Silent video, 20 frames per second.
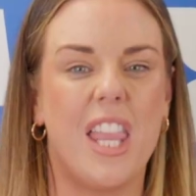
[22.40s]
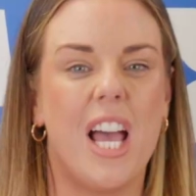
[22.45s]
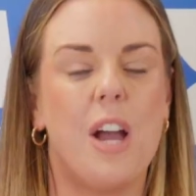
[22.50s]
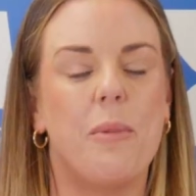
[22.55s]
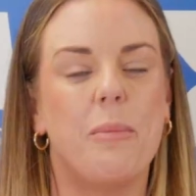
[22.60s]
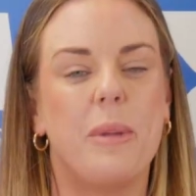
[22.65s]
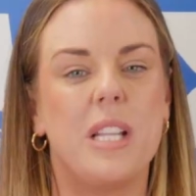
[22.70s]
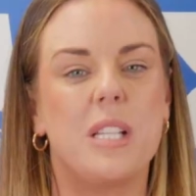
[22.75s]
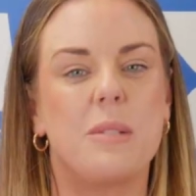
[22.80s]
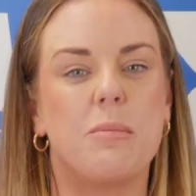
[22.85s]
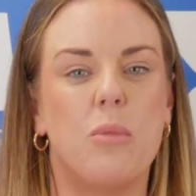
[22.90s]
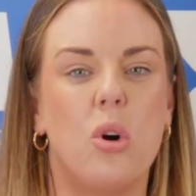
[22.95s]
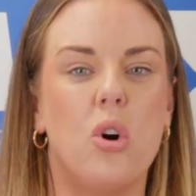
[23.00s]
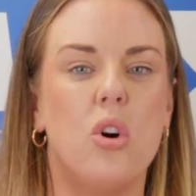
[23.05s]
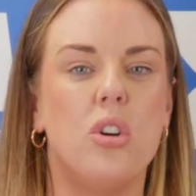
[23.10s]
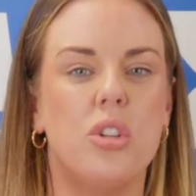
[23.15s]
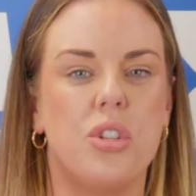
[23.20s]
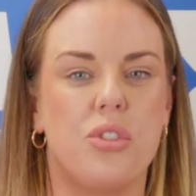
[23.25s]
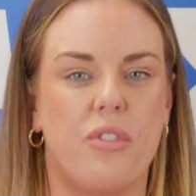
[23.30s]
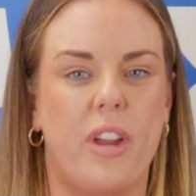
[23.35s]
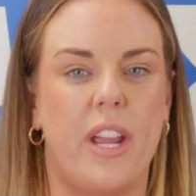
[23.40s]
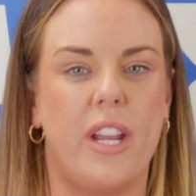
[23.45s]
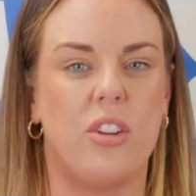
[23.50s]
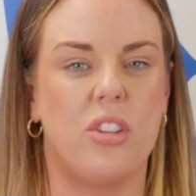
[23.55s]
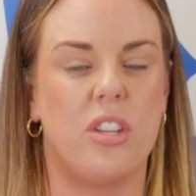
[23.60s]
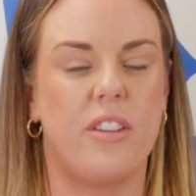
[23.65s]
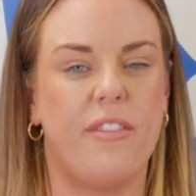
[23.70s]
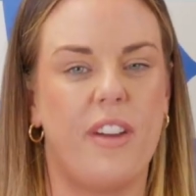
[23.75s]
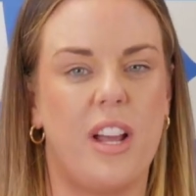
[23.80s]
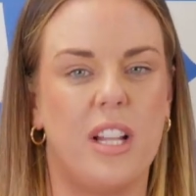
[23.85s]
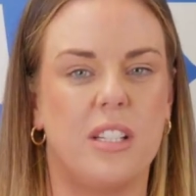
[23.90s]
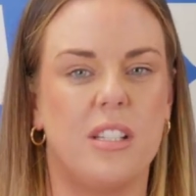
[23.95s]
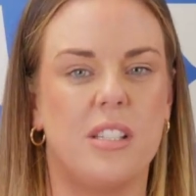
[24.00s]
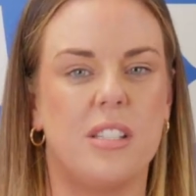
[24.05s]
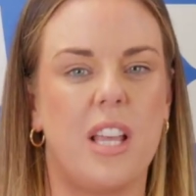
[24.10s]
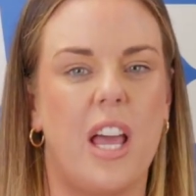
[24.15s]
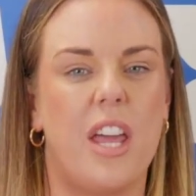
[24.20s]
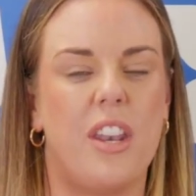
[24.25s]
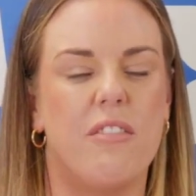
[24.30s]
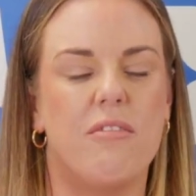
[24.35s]
that means more strain on your
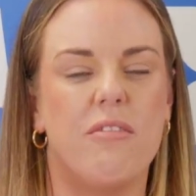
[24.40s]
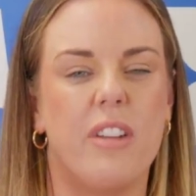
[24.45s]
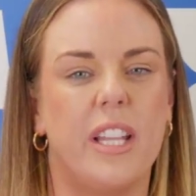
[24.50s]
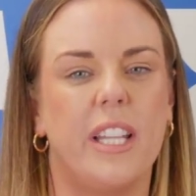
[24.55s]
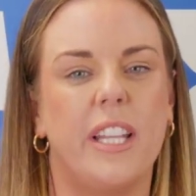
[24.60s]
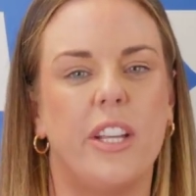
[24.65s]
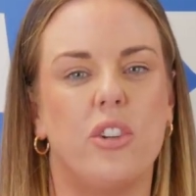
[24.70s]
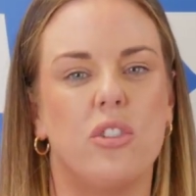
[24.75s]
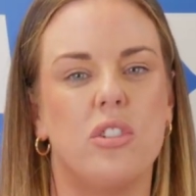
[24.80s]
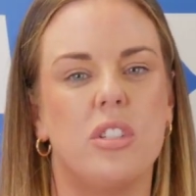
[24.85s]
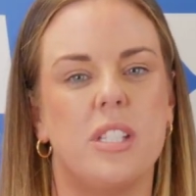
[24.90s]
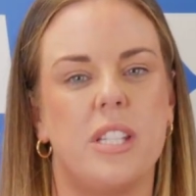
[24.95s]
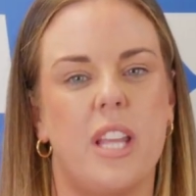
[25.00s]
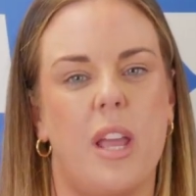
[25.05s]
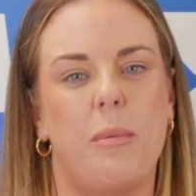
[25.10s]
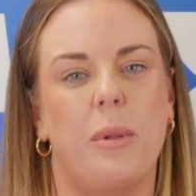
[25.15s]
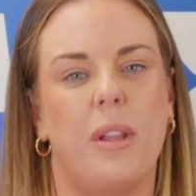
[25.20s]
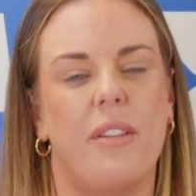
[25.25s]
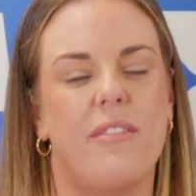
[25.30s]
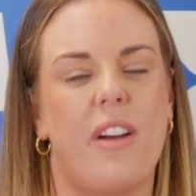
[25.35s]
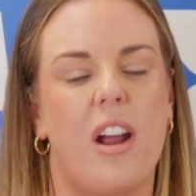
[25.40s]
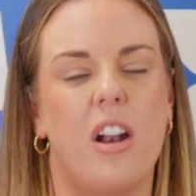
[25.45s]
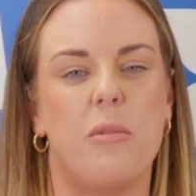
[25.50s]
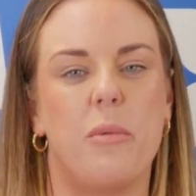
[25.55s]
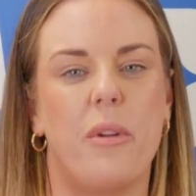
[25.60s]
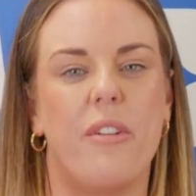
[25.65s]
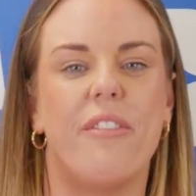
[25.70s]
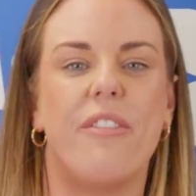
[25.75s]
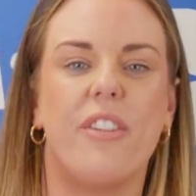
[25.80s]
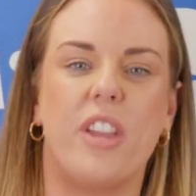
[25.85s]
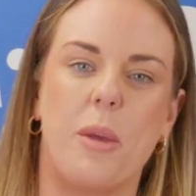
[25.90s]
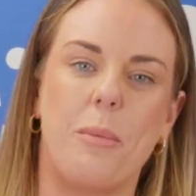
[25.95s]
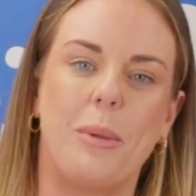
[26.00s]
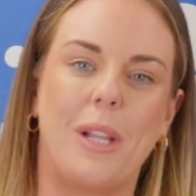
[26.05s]
fans and a really unstable environment for your